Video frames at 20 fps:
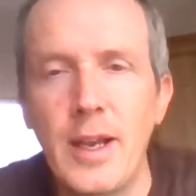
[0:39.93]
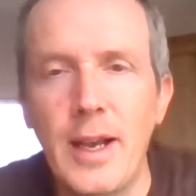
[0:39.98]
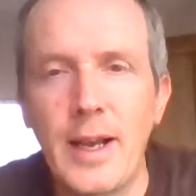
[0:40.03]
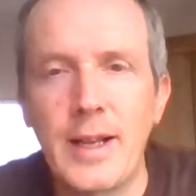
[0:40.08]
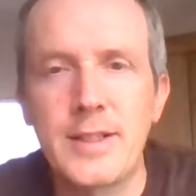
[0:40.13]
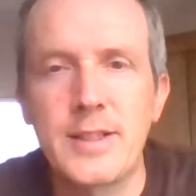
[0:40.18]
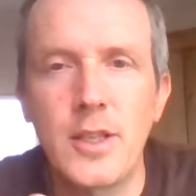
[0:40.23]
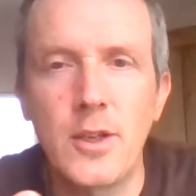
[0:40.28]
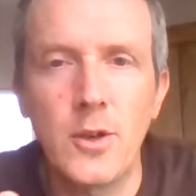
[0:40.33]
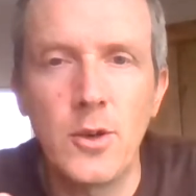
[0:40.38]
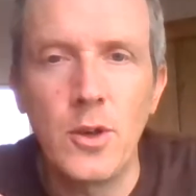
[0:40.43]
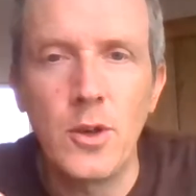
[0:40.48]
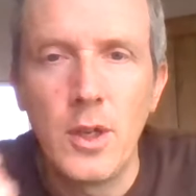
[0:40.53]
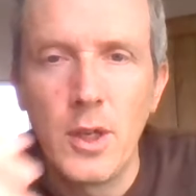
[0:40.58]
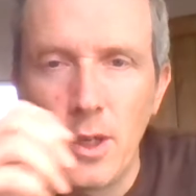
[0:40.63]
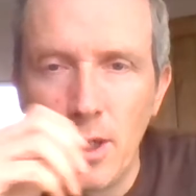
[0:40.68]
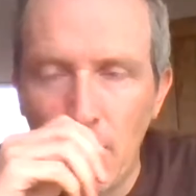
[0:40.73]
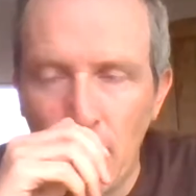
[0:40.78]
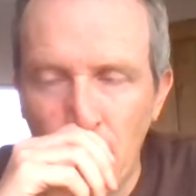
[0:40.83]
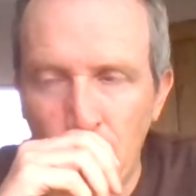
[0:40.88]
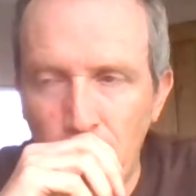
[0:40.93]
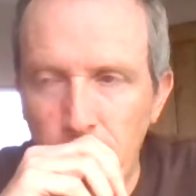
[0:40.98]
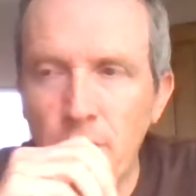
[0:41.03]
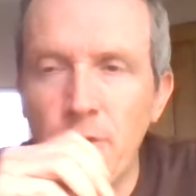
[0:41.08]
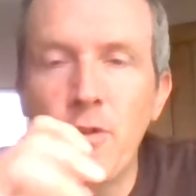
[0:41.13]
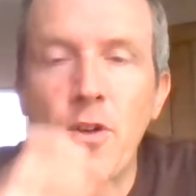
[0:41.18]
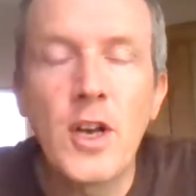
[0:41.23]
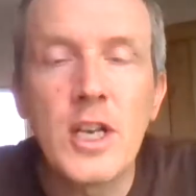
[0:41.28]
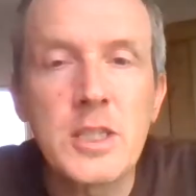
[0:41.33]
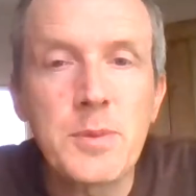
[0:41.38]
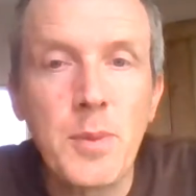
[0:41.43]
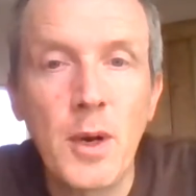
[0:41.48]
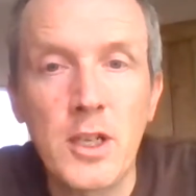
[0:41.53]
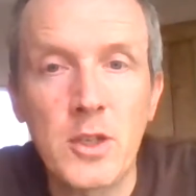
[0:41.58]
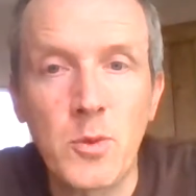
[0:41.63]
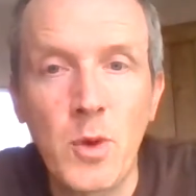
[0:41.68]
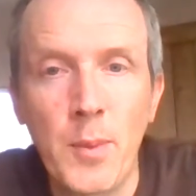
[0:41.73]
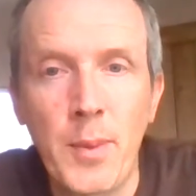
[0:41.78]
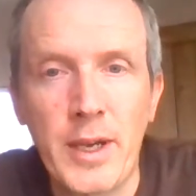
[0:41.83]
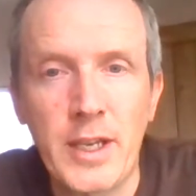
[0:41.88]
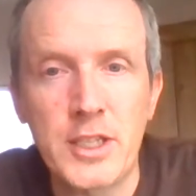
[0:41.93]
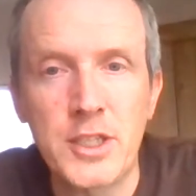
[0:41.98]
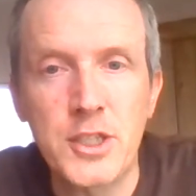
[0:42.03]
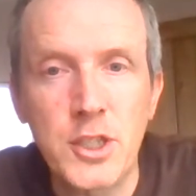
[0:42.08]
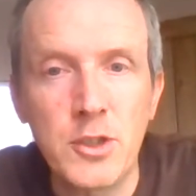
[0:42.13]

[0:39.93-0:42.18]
And so the first part of Work Package